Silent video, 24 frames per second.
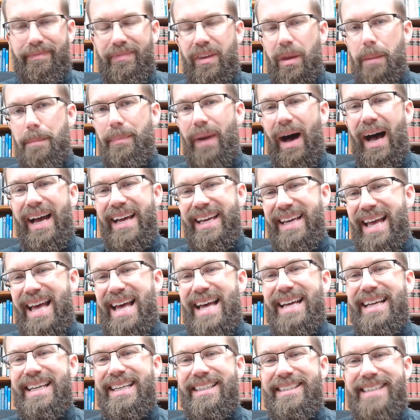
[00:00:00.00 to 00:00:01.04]
By
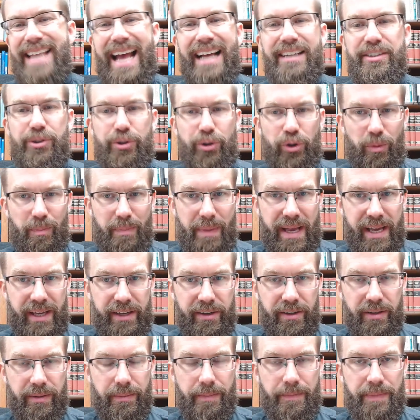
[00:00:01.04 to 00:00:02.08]
natural
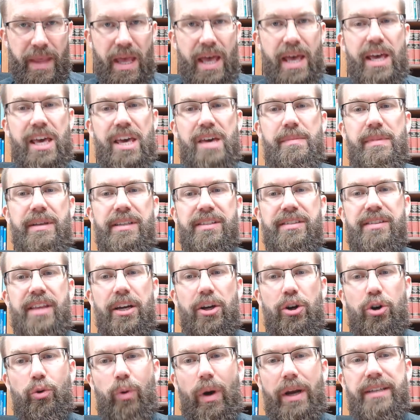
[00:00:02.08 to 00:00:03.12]
manner, it means that
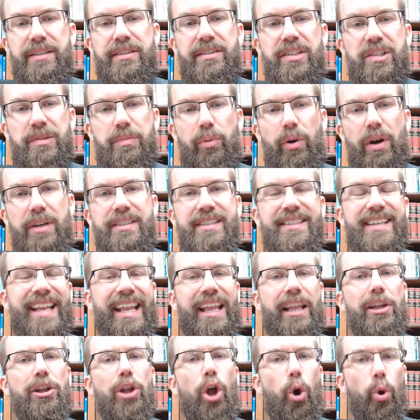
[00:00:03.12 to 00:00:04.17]
Christ is present in
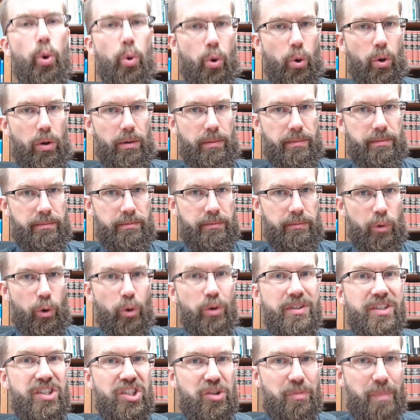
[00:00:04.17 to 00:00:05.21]
a local or
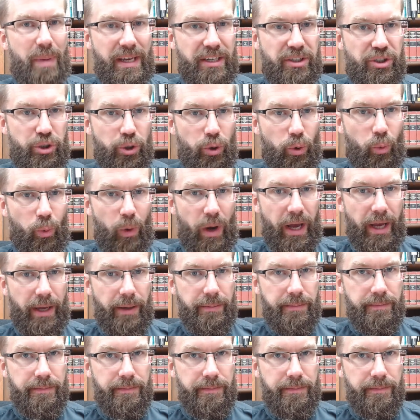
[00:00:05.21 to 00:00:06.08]
spatial way.